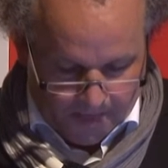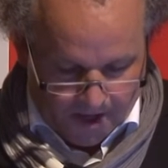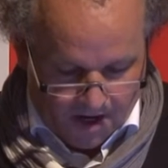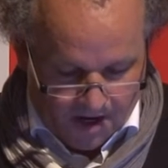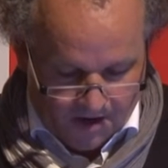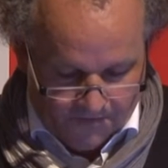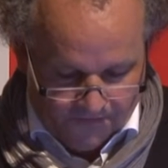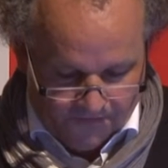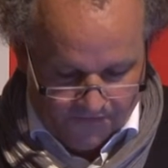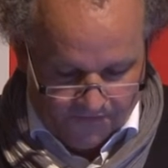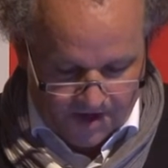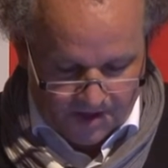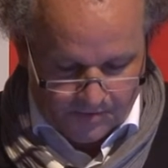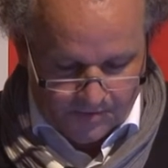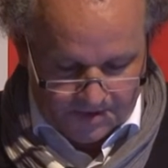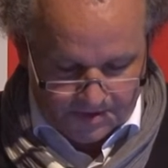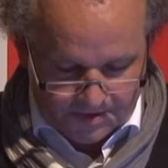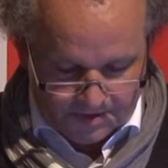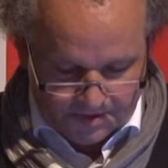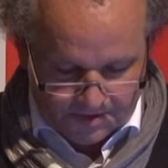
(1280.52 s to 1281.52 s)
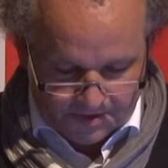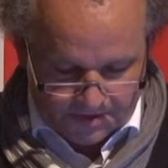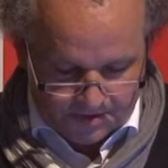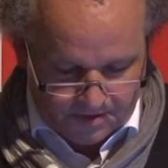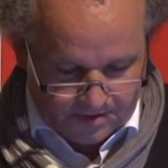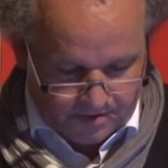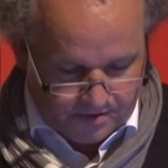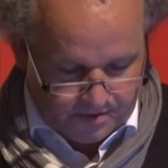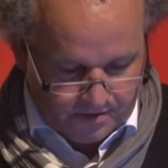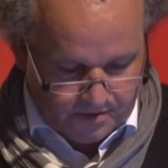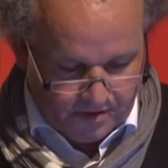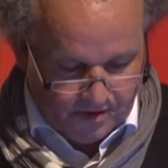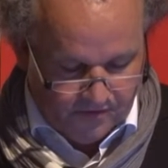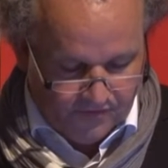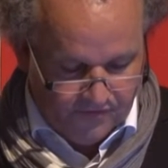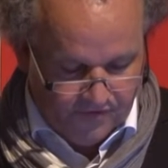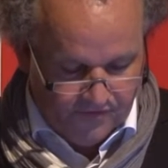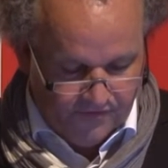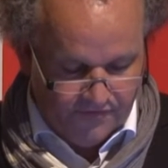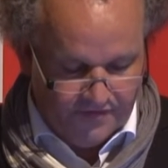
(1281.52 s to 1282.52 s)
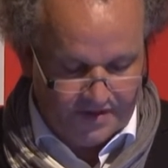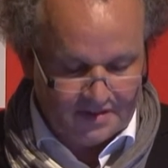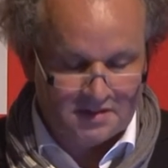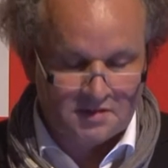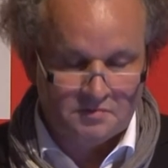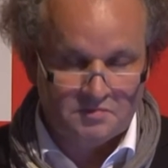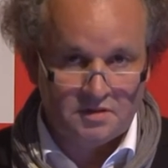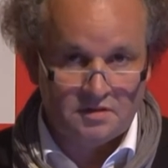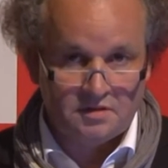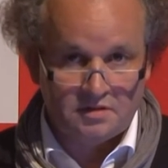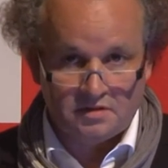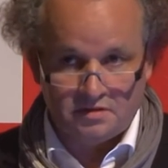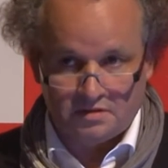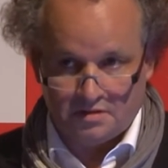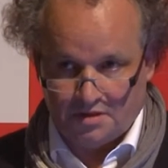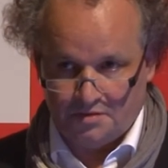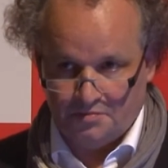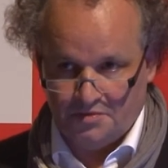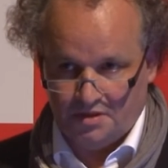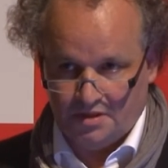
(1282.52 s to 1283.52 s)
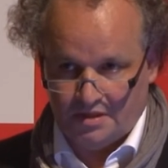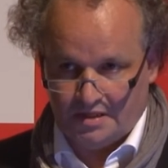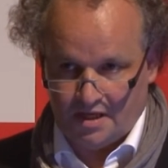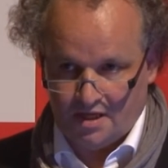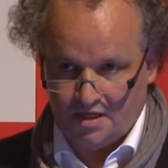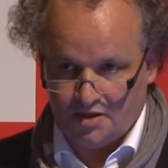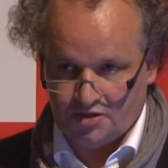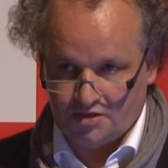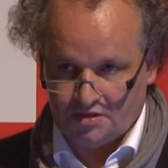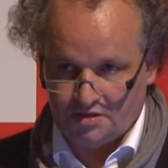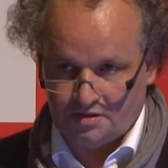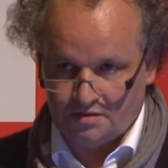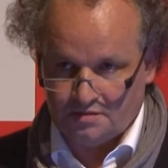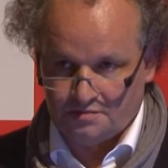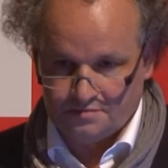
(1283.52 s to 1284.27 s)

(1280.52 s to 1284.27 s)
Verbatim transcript: are fragments of a visible communication.